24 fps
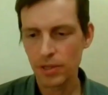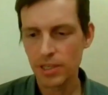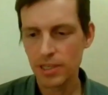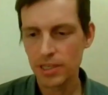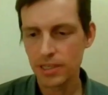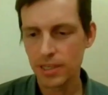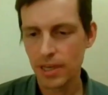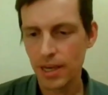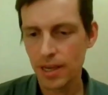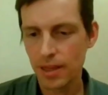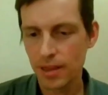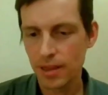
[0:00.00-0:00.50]
would
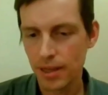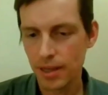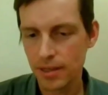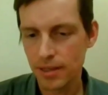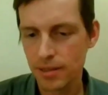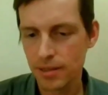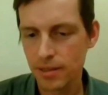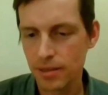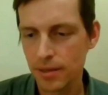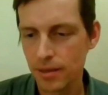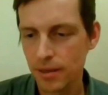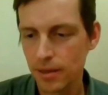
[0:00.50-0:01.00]
say
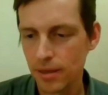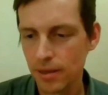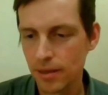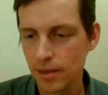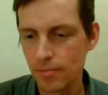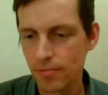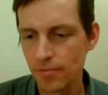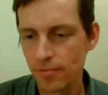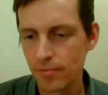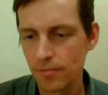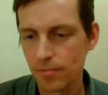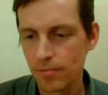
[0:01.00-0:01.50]
that's
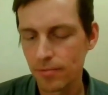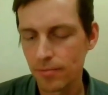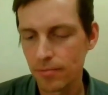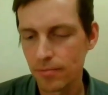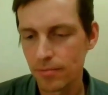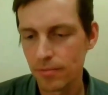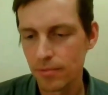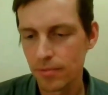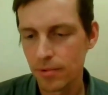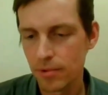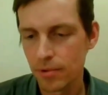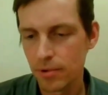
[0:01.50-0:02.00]

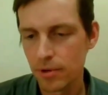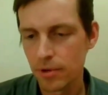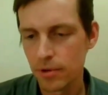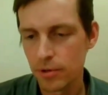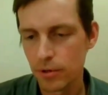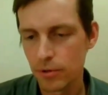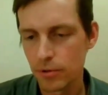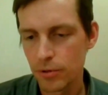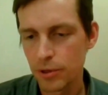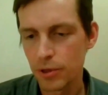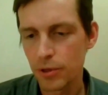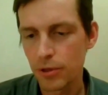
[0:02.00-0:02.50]

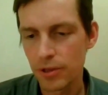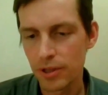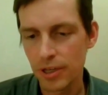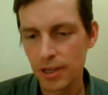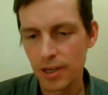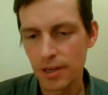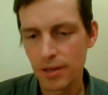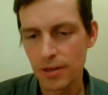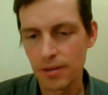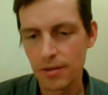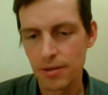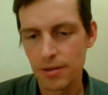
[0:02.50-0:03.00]
so
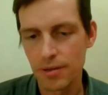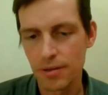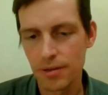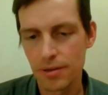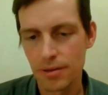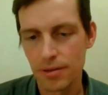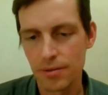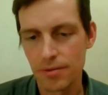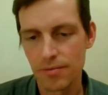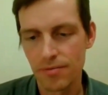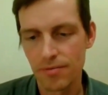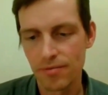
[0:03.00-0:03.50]
certainly
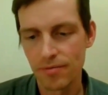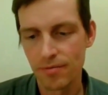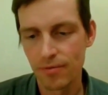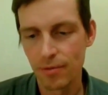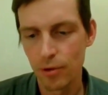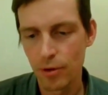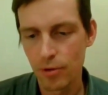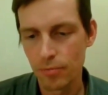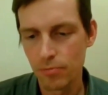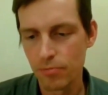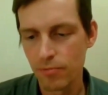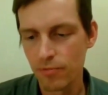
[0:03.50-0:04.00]

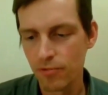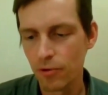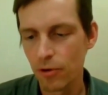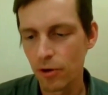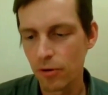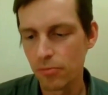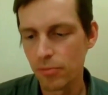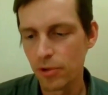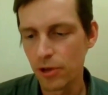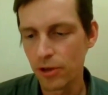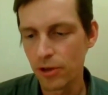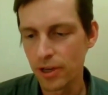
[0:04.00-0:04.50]

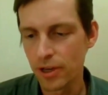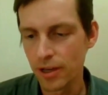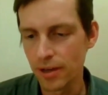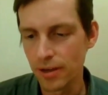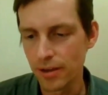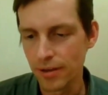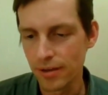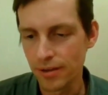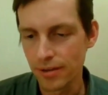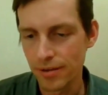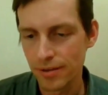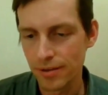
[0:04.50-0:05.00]
4
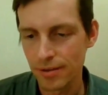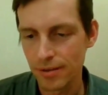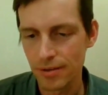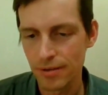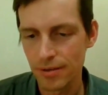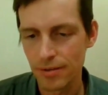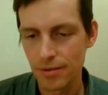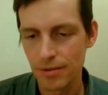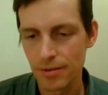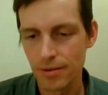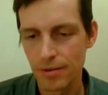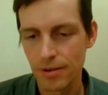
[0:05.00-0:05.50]
billion
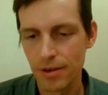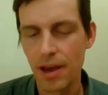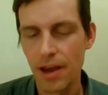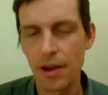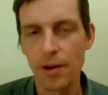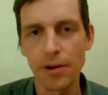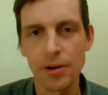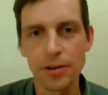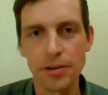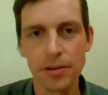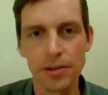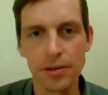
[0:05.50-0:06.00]

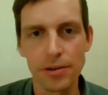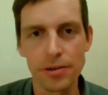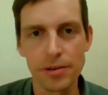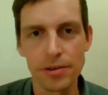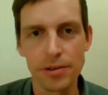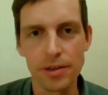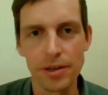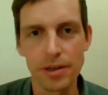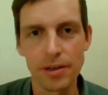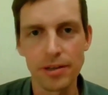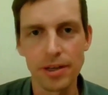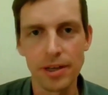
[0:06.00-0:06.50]

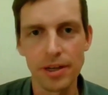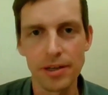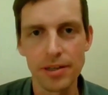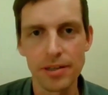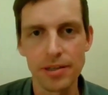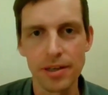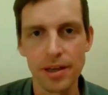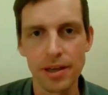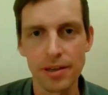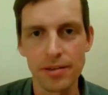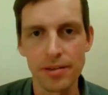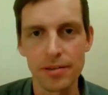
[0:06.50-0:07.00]
characters in a data
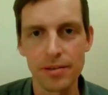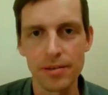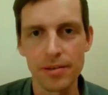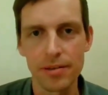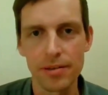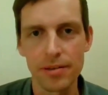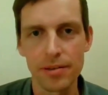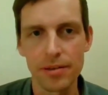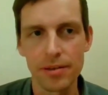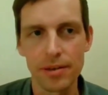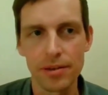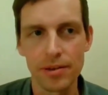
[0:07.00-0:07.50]
set.
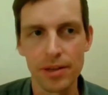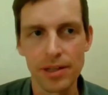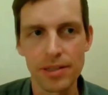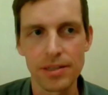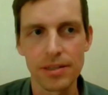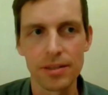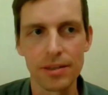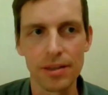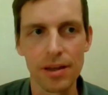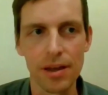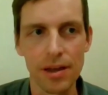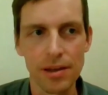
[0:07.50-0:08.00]
That's
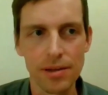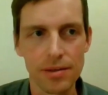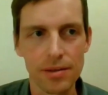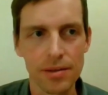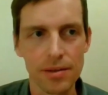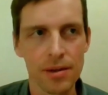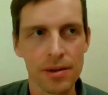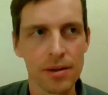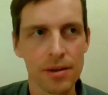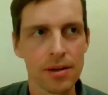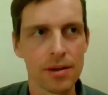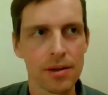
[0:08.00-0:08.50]
a lot,
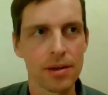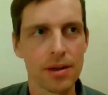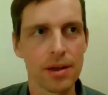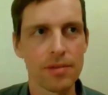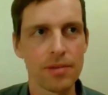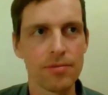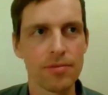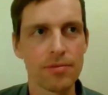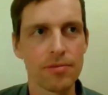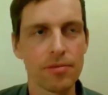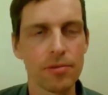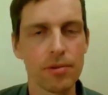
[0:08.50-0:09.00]
even